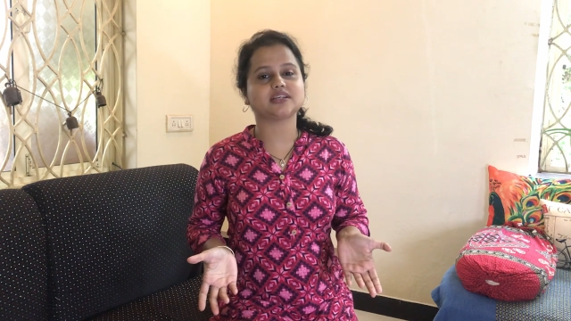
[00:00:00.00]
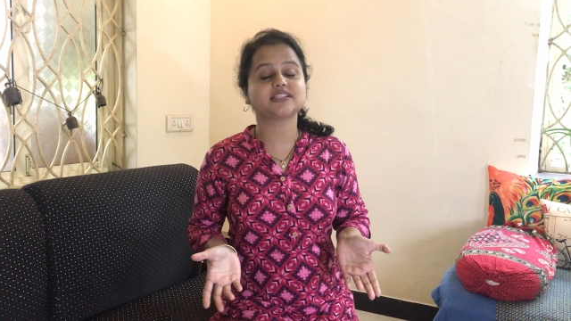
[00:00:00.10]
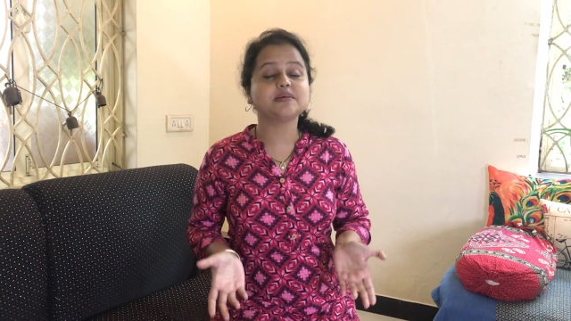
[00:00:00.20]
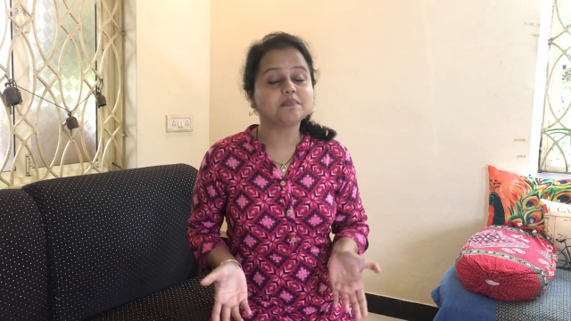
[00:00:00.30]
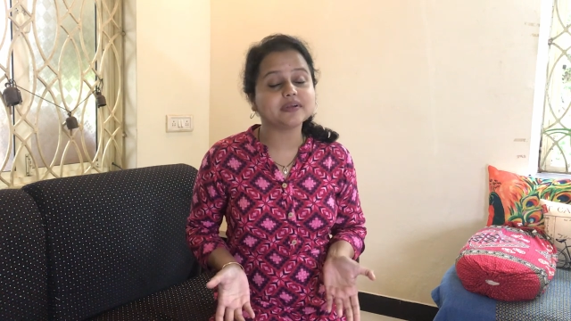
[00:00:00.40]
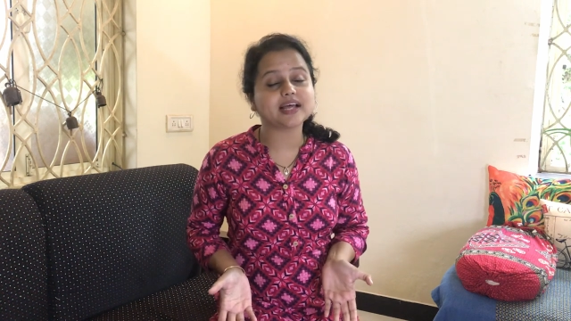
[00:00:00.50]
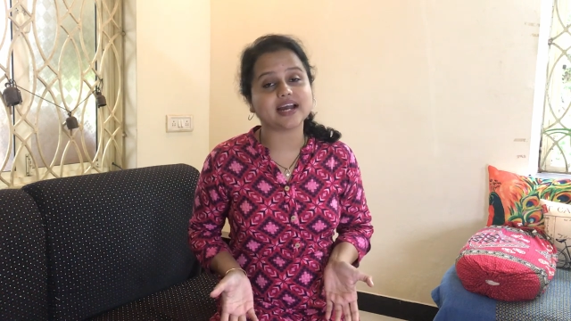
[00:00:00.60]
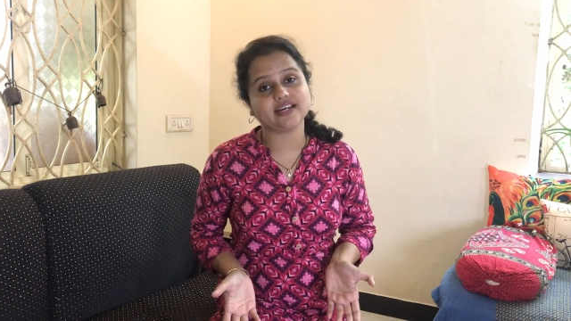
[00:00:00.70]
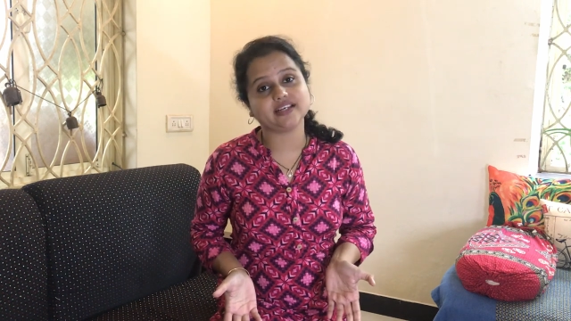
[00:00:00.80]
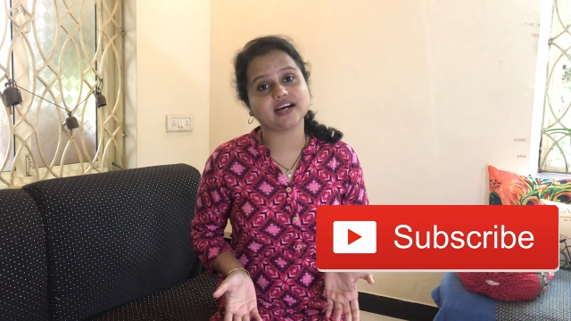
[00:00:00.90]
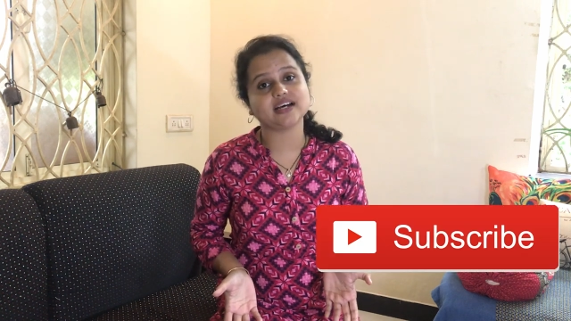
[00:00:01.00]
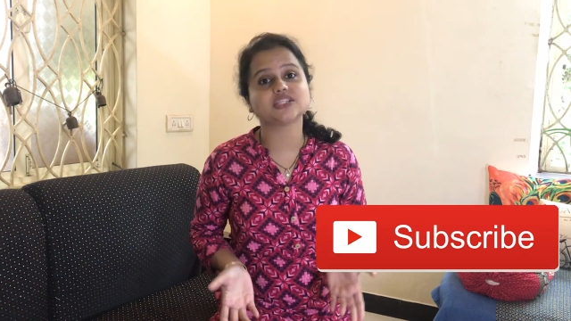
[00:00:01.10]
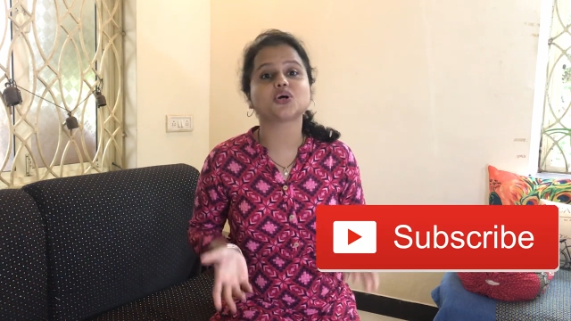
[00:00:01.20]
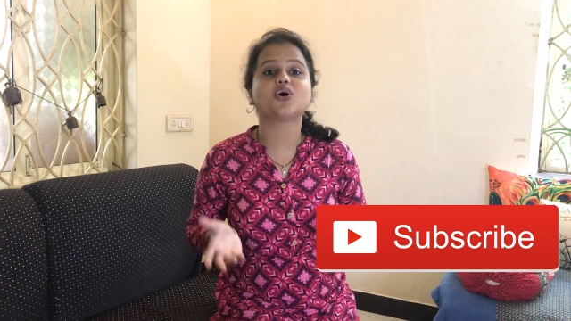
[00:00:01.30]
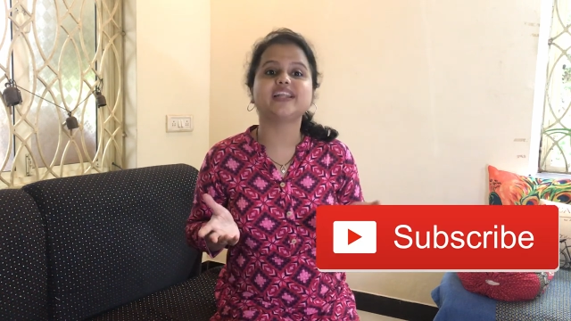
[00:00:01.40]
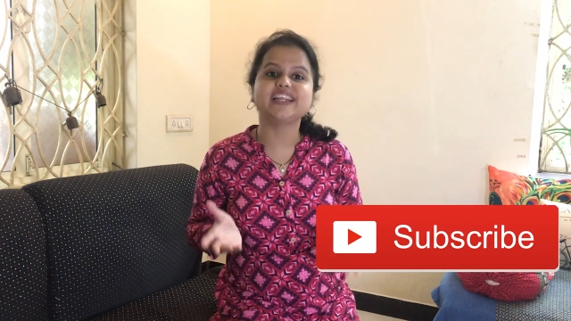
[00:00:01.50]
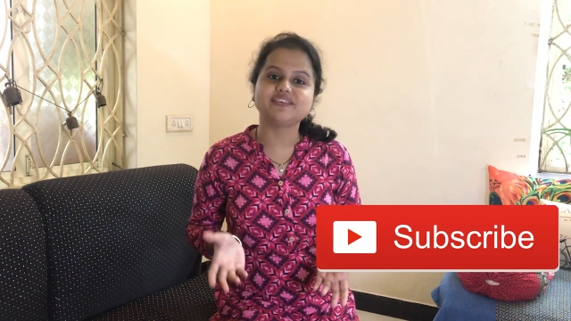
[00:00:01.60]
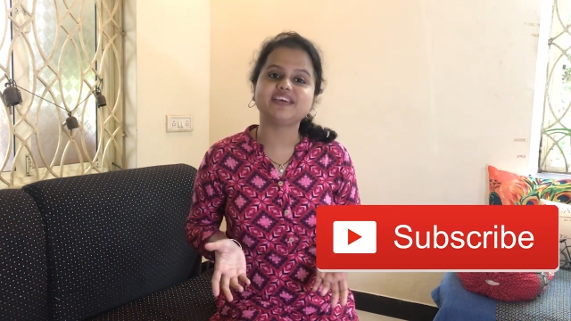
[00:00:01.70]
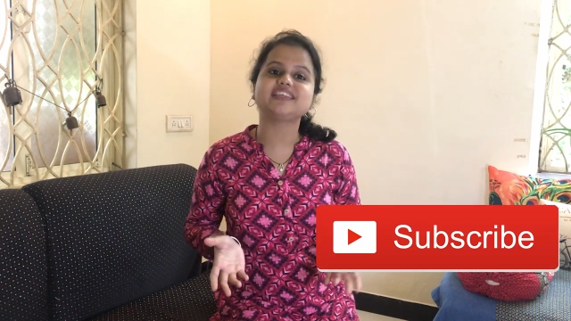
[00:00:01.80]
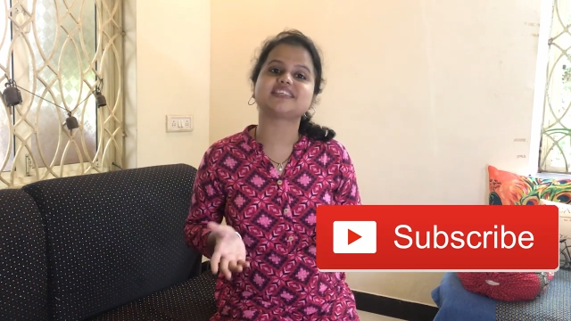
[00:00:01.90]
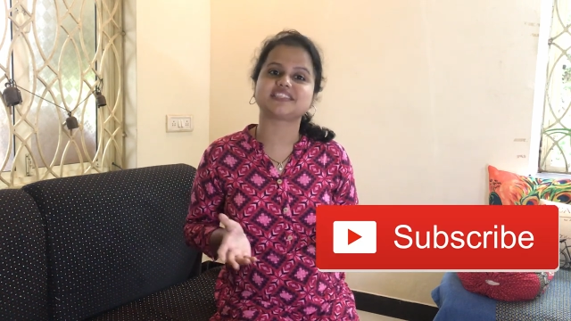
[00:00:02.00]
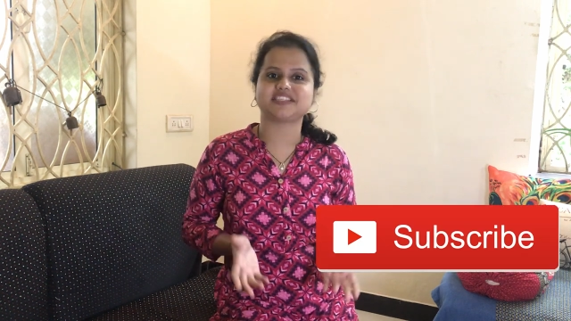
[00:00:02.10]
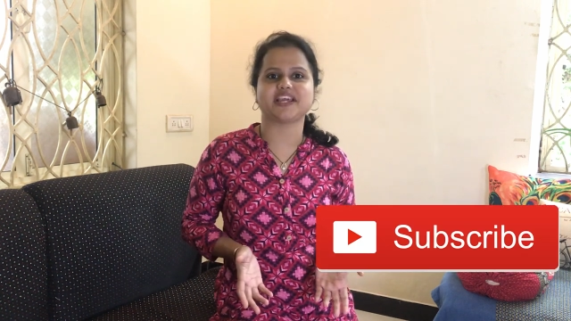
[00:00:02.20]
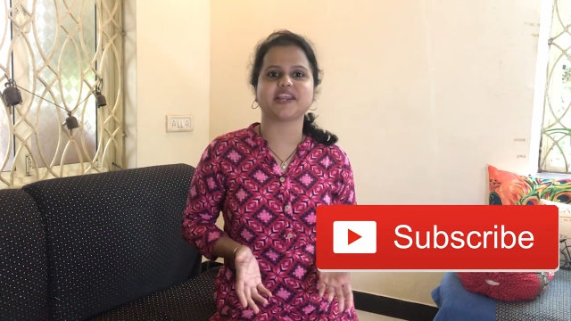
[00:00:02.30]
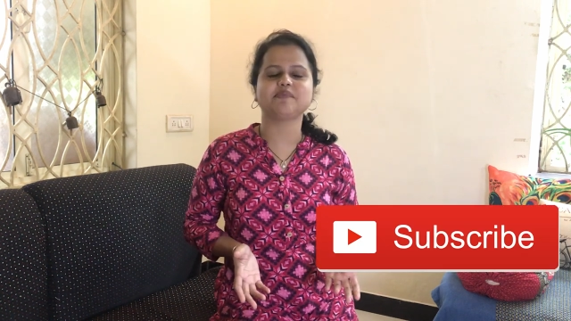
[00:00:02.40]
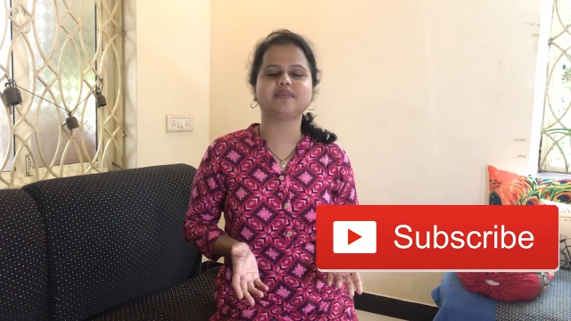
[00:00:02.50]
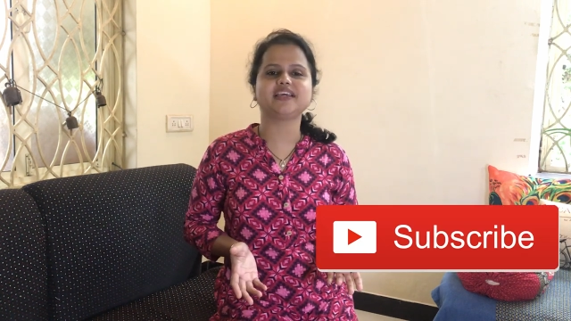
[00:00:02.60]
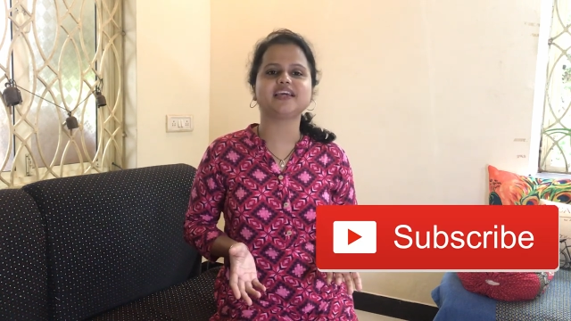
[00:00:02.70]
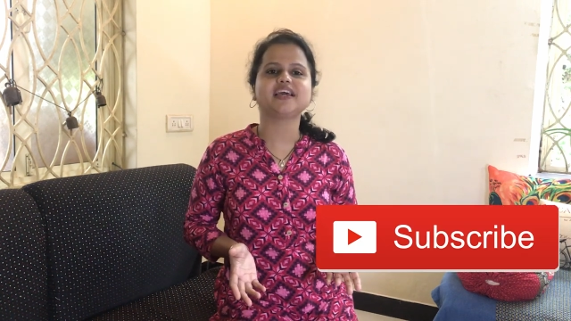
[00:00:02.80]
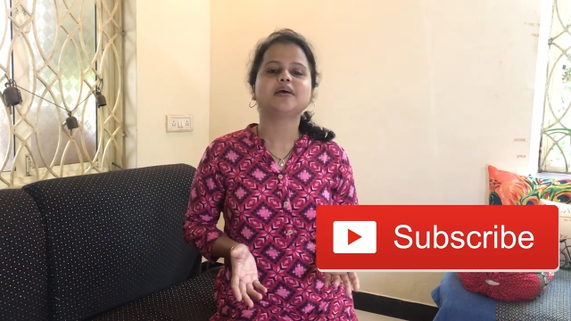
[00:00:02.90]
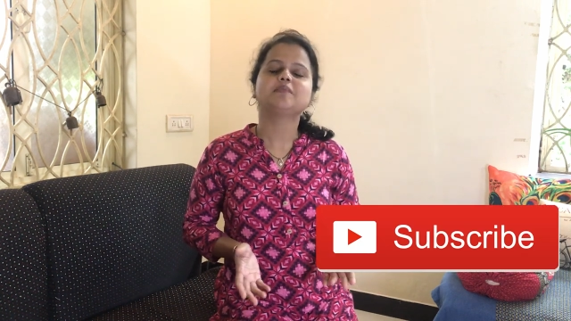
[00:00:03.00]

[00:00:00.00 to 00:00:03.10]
simple ideas on living sustainably,